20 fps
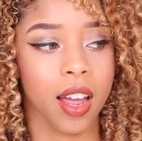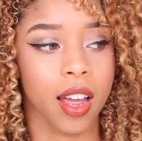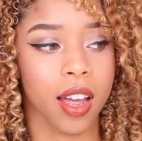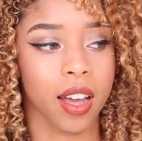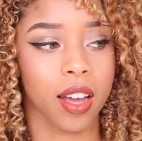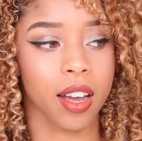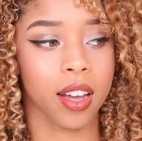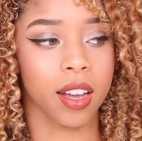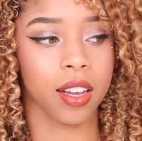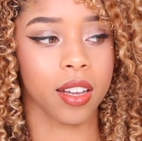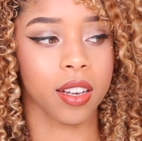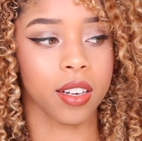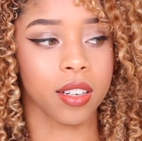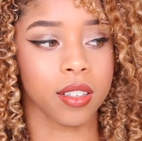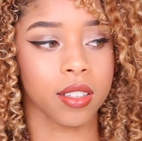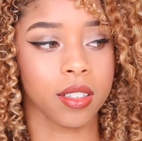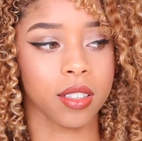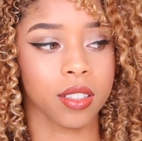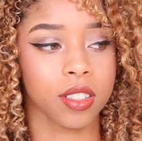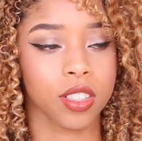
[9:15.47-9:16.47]

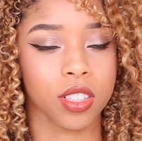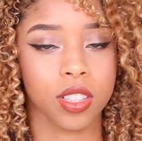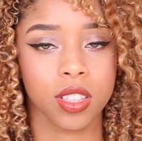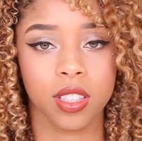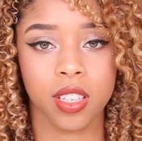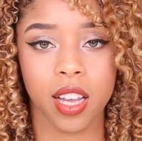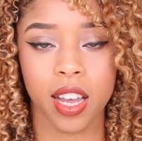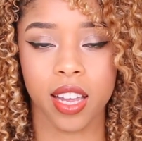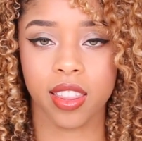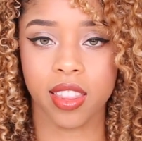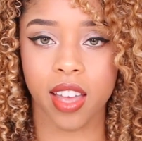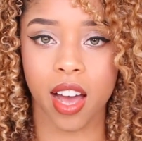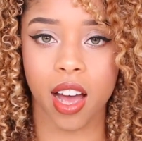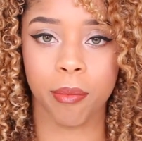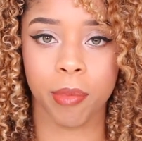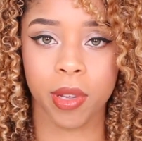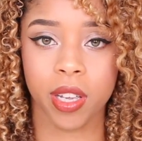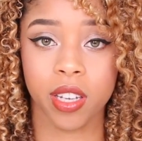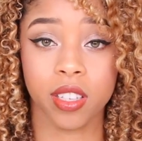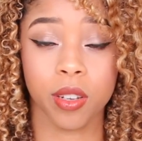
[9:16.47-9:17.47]
and just take
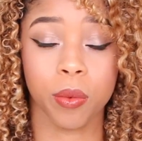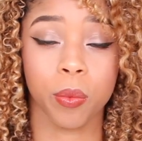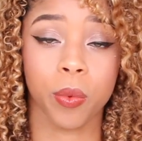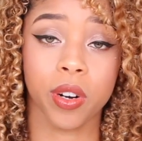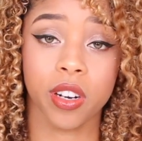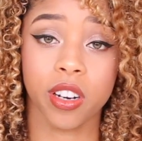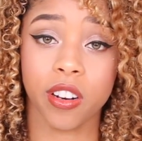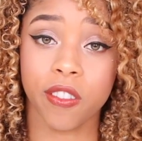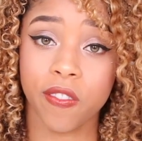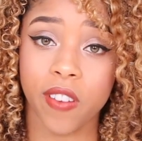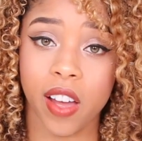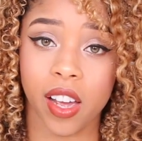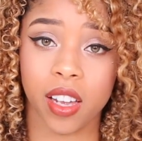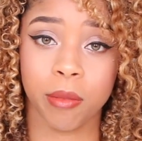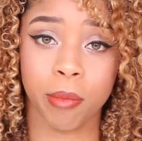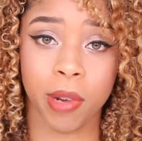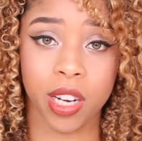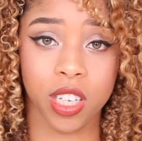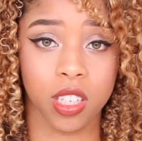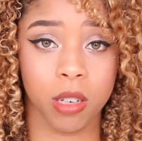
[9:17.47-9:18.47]
that because it wouldn't
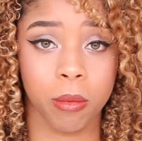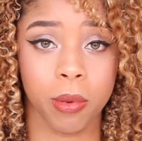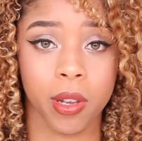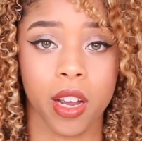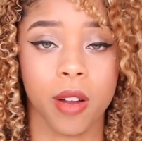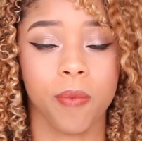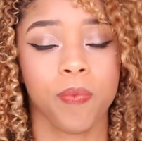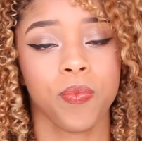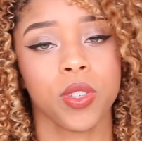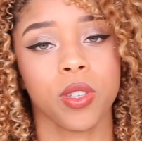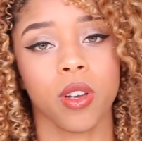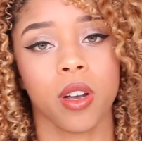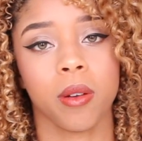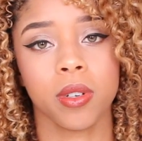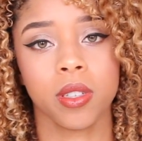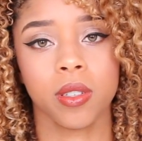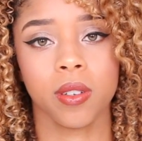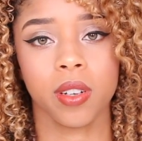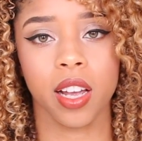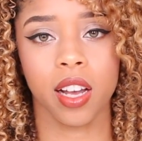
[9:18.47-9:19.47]
affect my GPA. So I
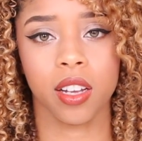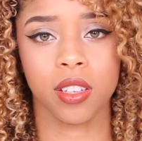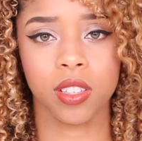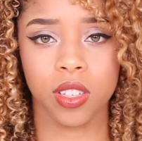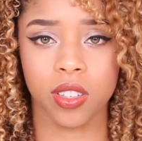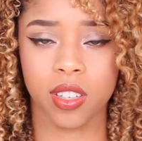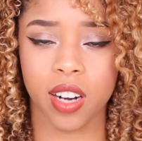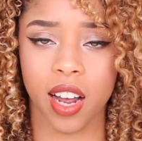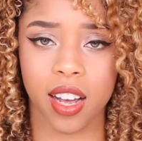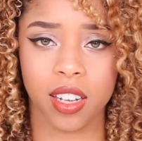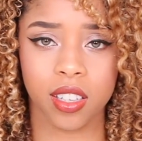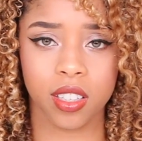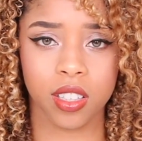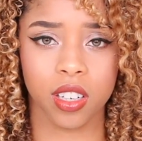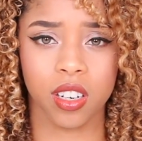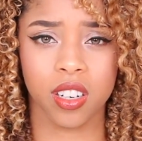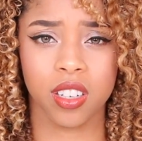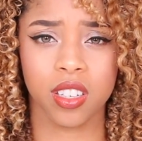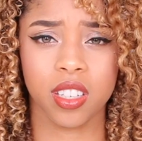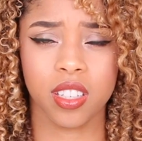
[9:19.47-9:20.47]
went to a counselor and asked
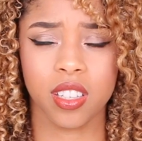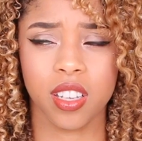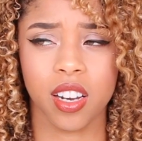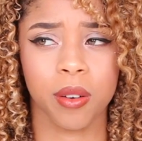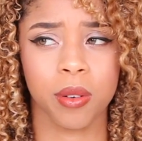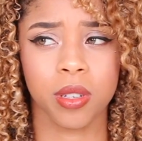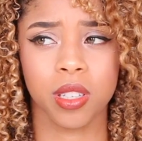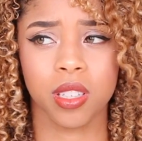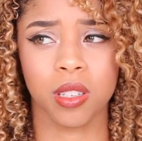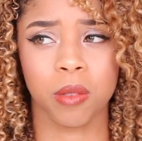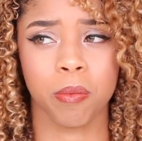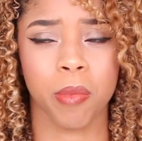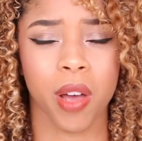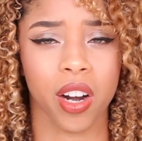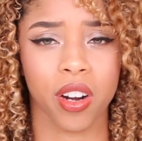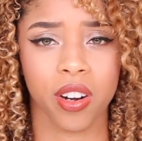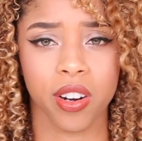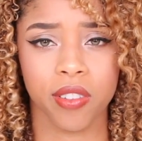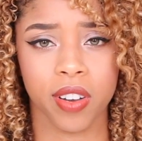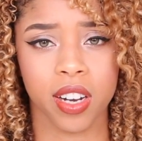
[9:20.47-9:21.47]
her, and she said it was just
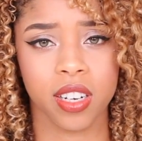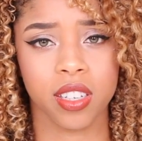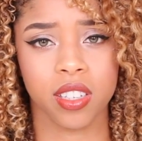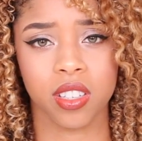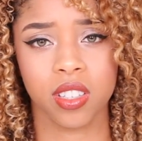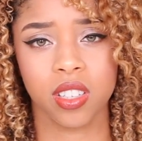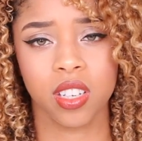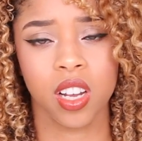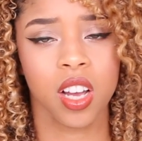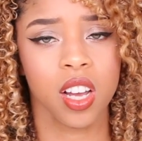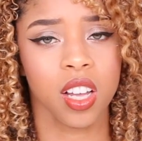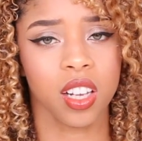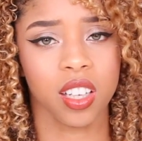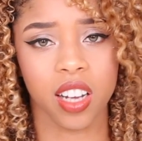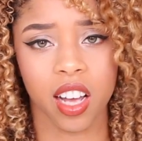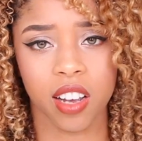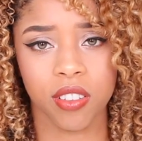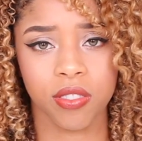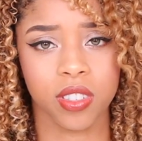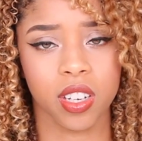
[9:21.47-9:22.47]
better if I just
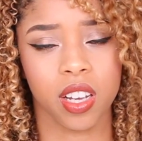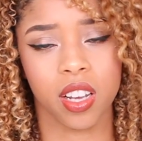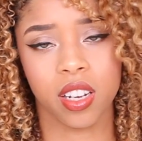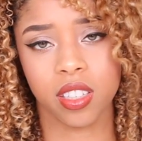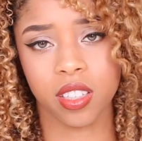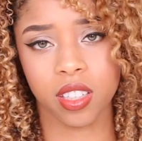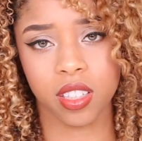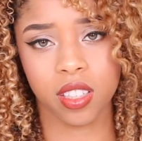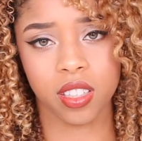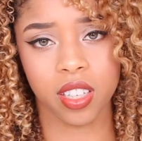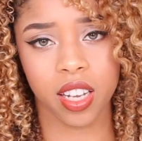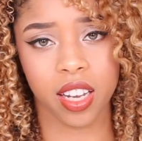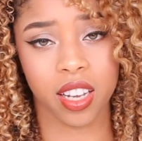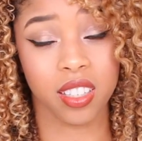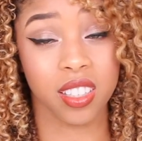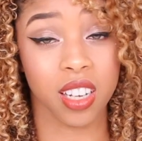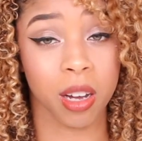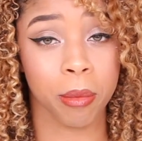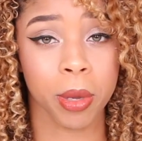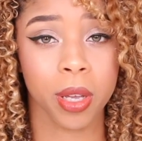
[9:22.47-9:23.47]
left it and didn't take
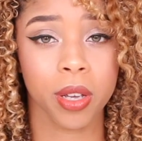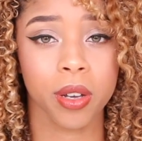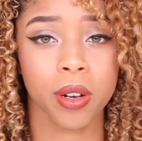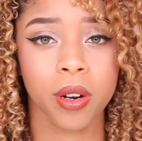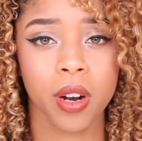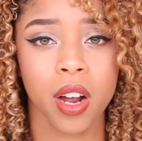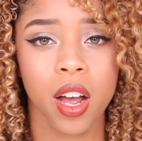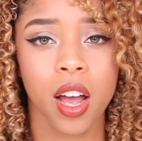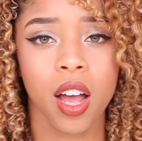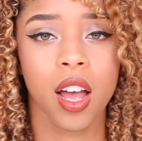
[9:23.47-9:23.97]
a W.